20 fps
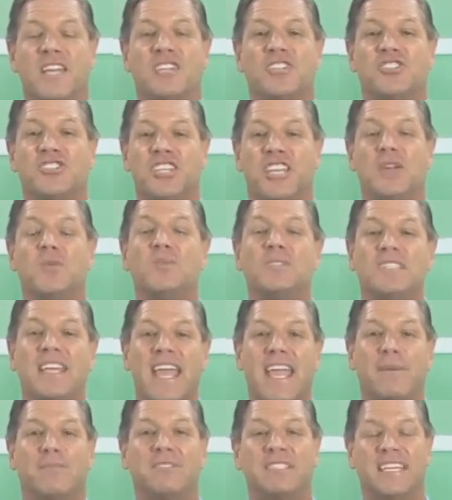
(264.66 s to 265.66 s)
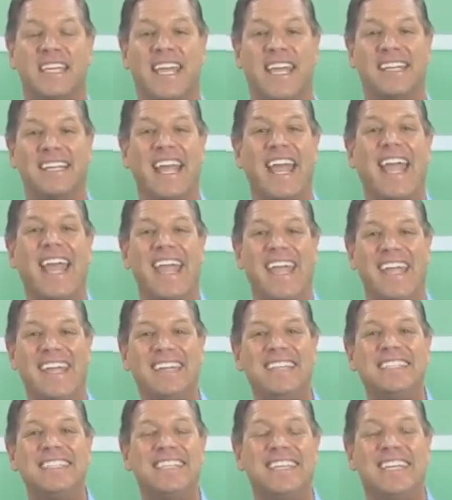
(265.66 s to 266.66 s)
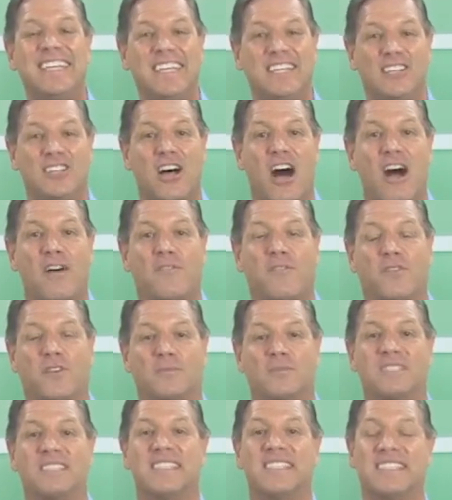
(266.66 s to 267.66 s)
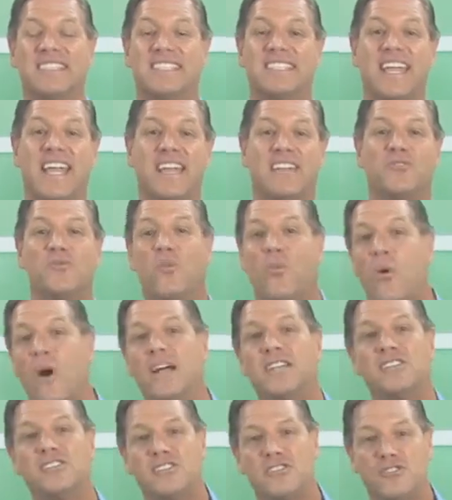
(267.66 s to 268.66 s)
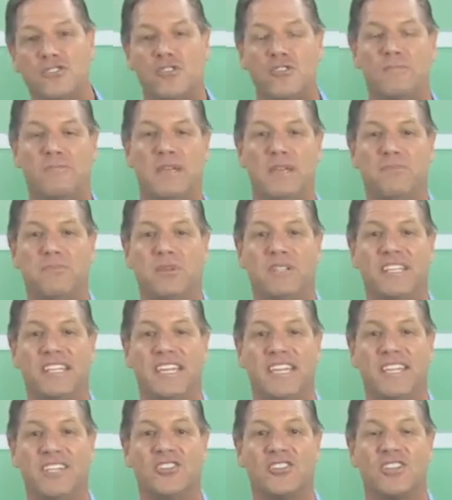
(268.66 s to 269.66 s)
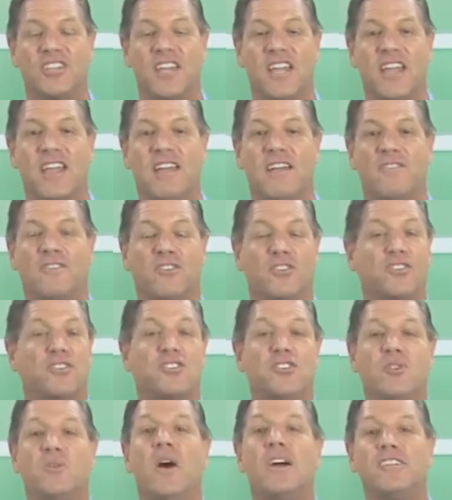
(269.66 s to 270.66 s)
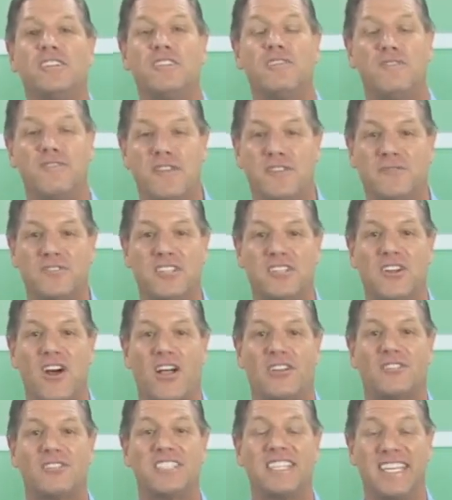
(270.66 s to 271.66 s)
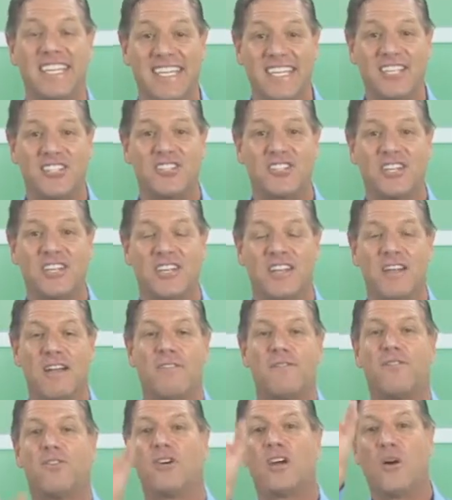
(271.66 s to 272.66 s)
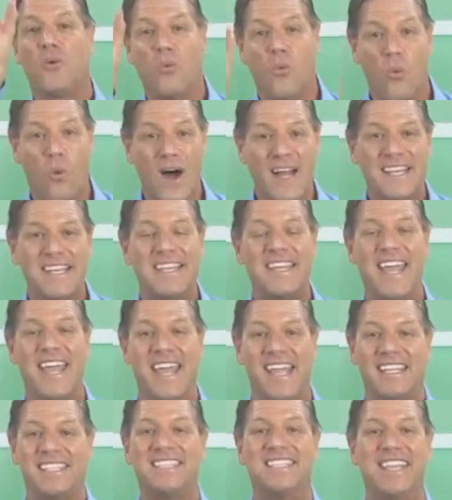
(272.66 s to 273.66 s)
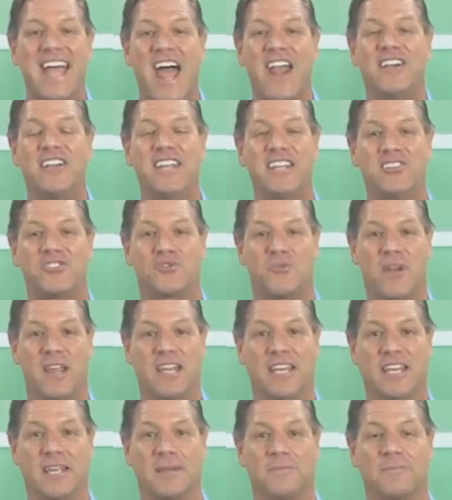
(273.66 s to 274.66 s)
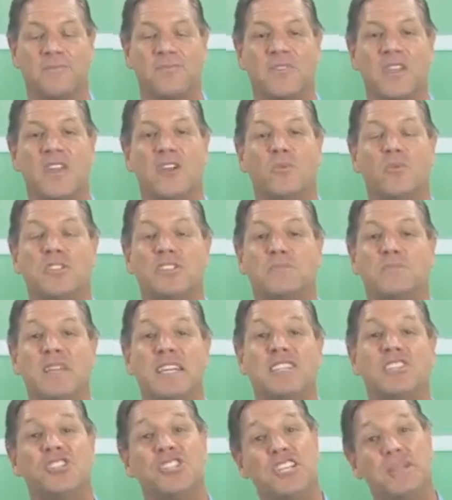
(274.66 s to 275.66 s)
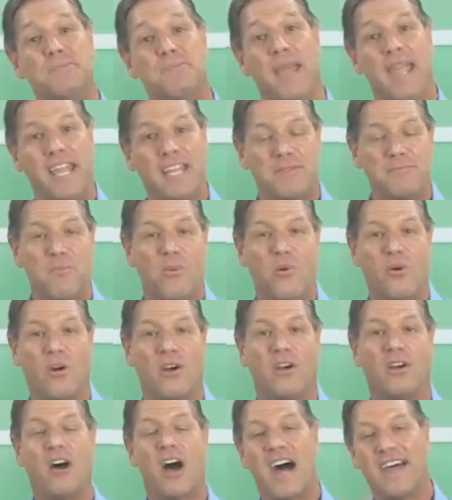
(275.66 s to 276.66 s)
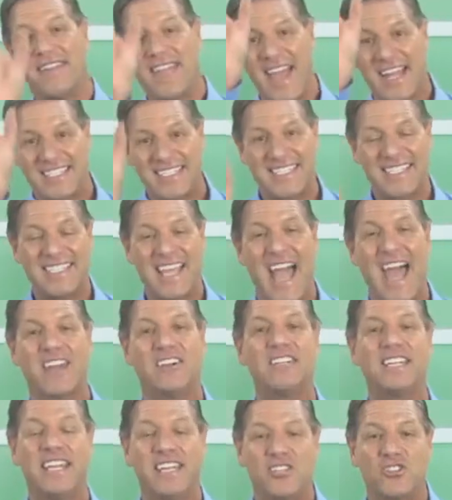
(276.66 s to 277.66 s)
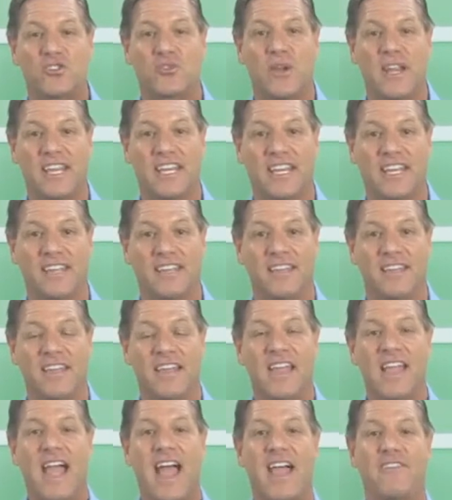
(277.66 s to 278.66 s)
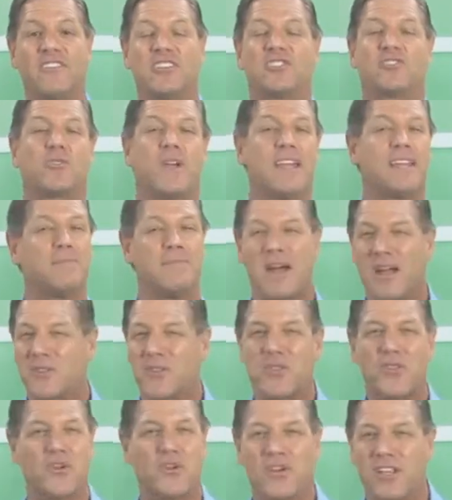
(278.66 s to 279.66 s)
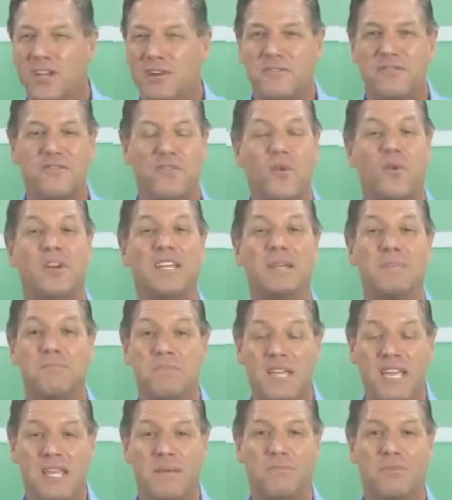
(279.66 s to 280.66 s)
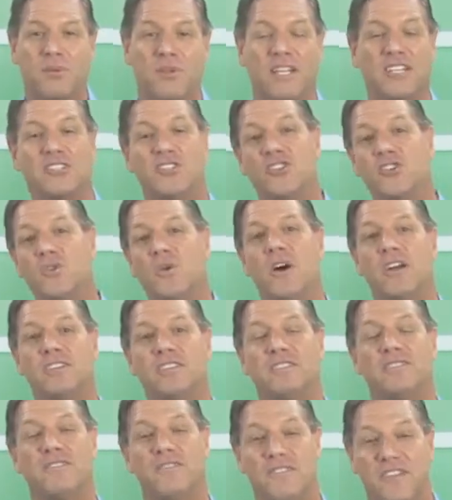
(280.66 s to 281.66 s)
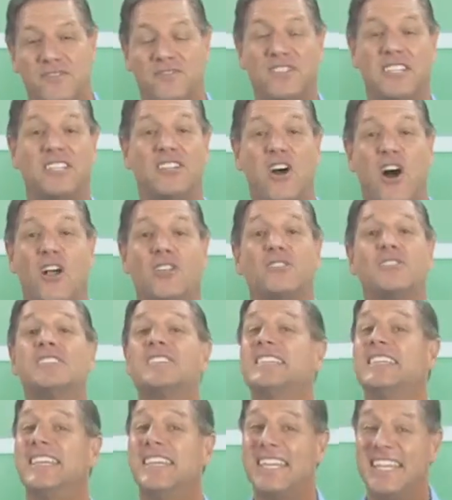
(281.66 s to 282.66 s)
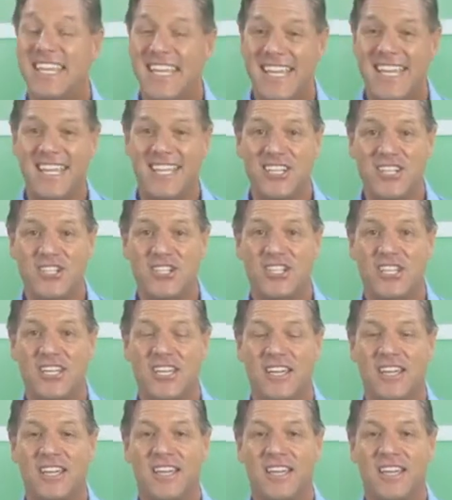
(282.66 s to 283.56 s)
She was able to get 18 law firms to send 1 to 2 people each for $250 each for a 1-day Saturday training, which means she made more on that Saturday training, having trained about 30 or 40 people at $250 each.